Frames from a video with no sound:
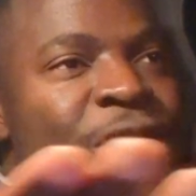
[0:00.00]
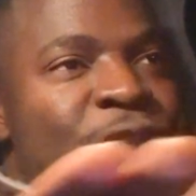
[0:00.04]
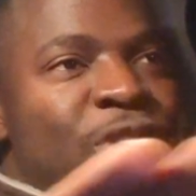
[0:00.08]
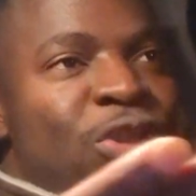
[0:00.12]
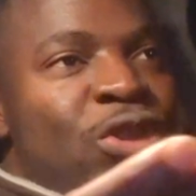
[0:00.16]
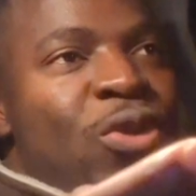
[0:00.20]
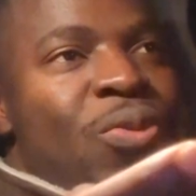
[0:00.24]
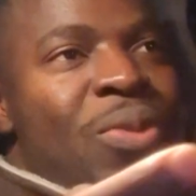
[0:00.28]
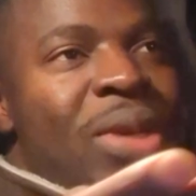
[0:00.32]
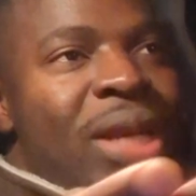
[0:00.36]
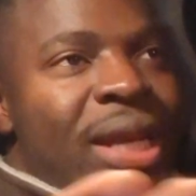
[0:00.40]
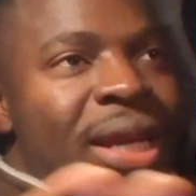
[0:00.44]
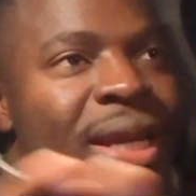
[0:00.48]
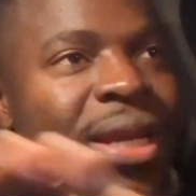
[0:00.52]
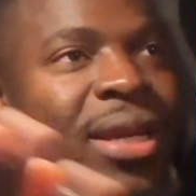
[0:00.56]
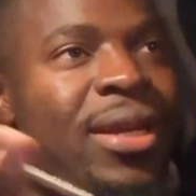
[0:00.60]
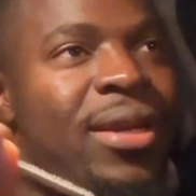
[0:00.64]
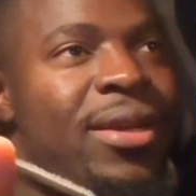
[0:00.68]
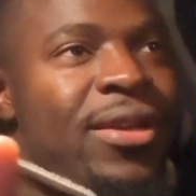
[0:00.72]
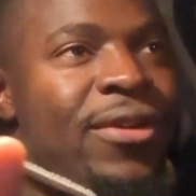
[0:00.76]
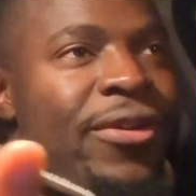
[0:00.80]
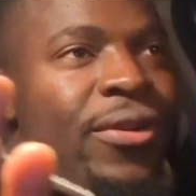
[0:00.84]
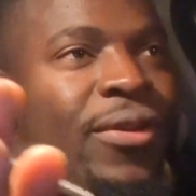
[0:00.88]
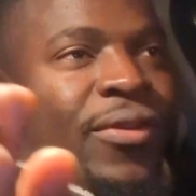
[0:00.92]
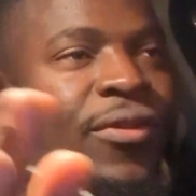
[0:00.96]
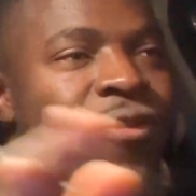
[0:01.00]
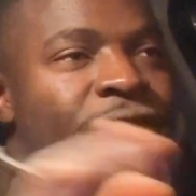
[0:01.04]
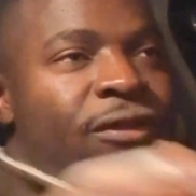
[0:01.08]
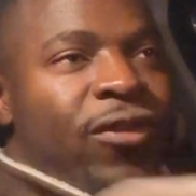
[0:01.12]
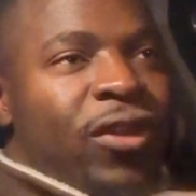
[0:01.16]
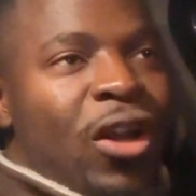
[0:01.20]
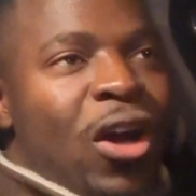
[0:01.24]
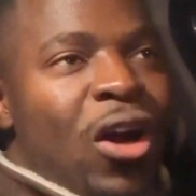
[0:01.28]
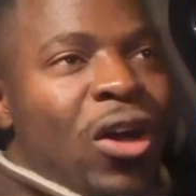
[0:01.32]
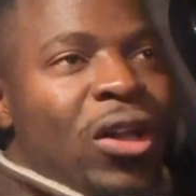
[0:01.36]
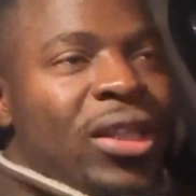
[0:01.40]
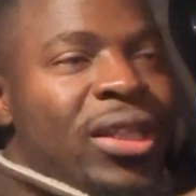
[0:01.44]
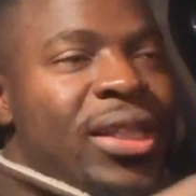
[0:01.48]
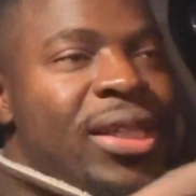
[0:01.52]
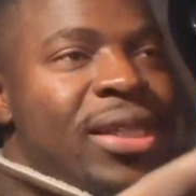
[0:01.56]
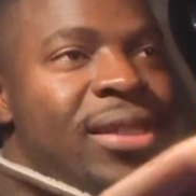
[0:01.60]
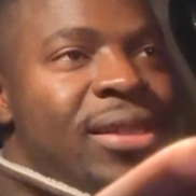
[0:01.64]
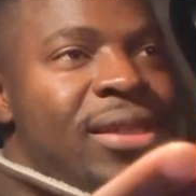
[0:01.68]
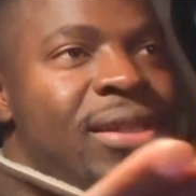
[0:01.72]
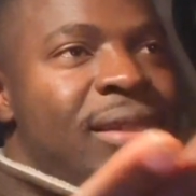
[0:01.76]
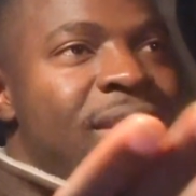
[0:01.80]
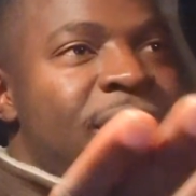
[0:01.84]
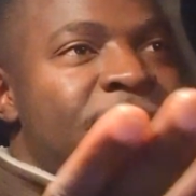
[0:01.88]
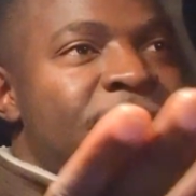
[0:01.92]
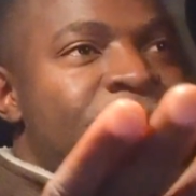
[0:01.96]
so many
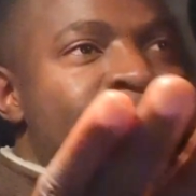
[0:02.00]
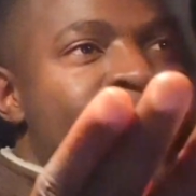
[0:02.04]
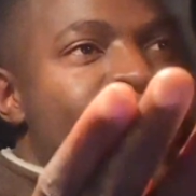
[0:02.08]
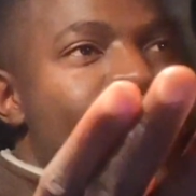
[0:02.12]
flawless